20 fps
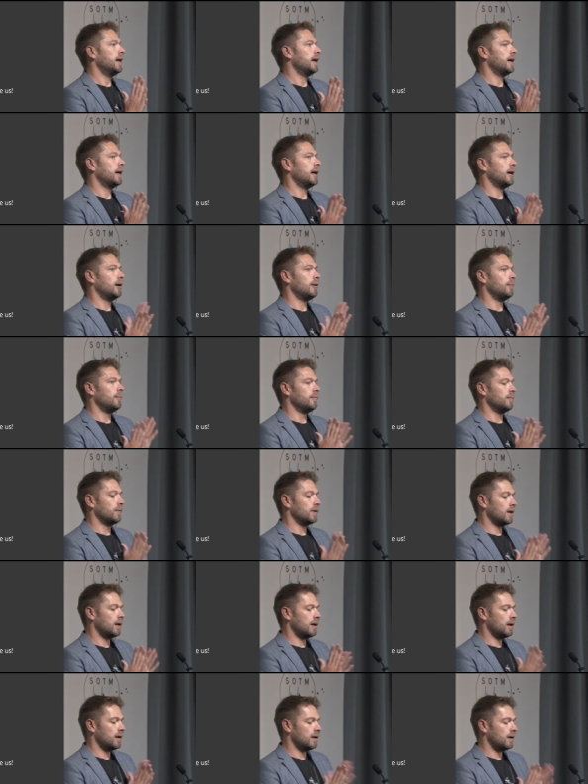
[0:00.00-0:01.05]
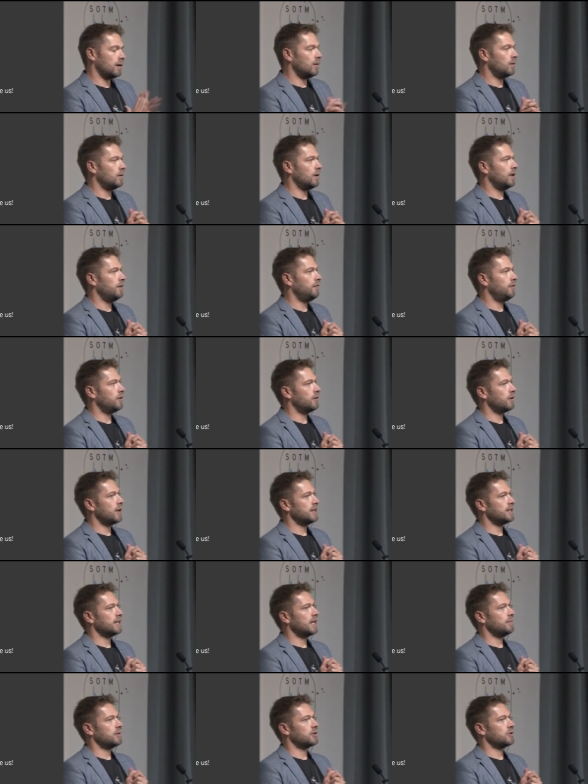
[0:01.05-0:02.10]
Um, if you'd like
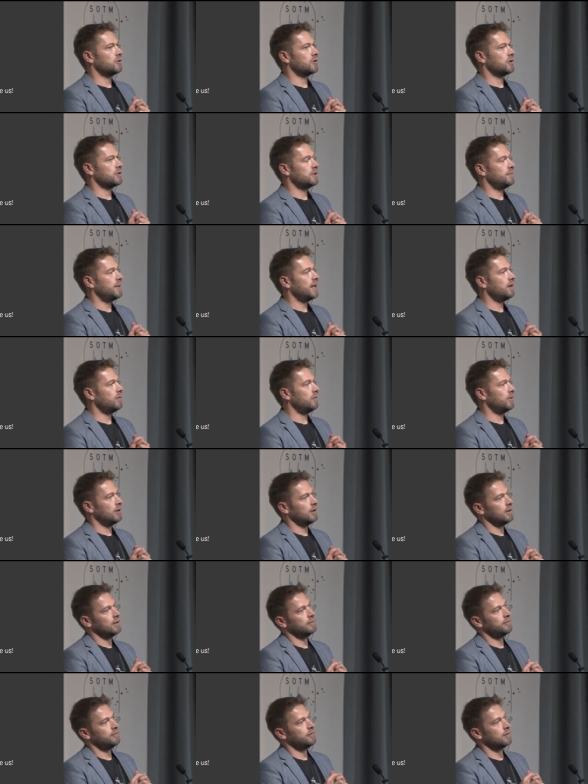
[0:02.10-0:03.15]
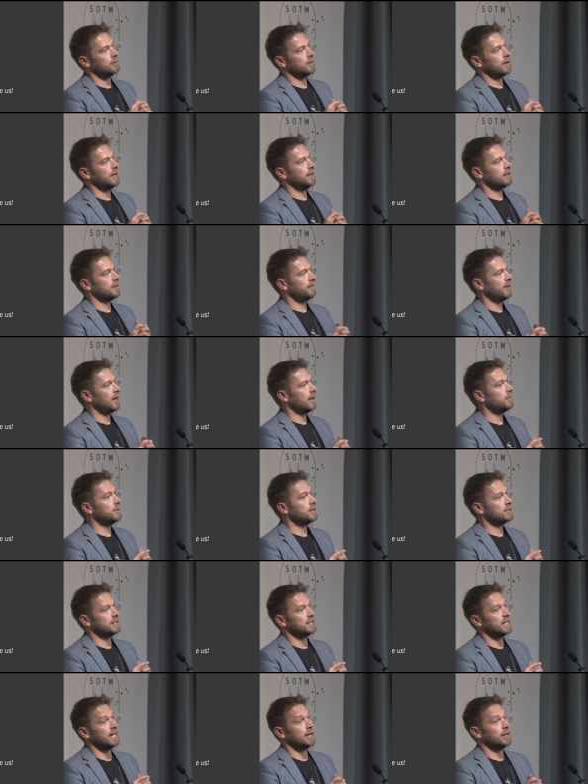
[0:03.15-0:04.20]
to come and talk to us about it, we're looking for uh,
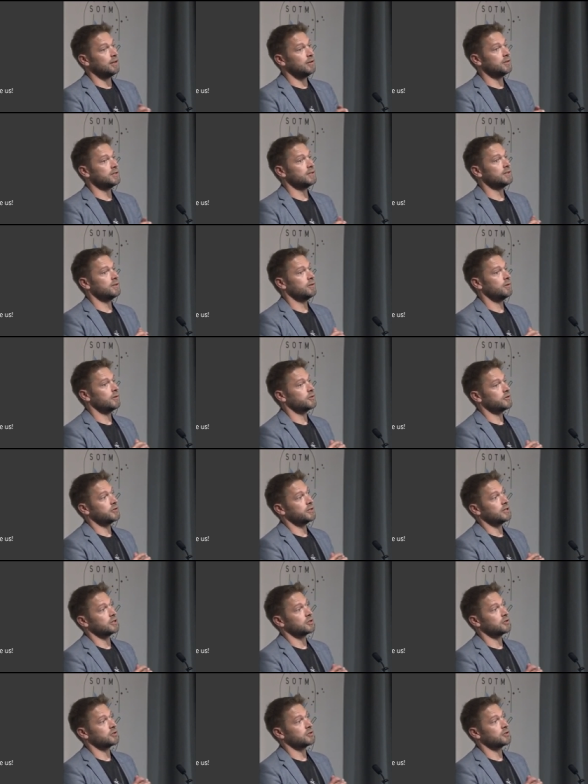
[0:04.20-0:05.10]
developers and data users who are interested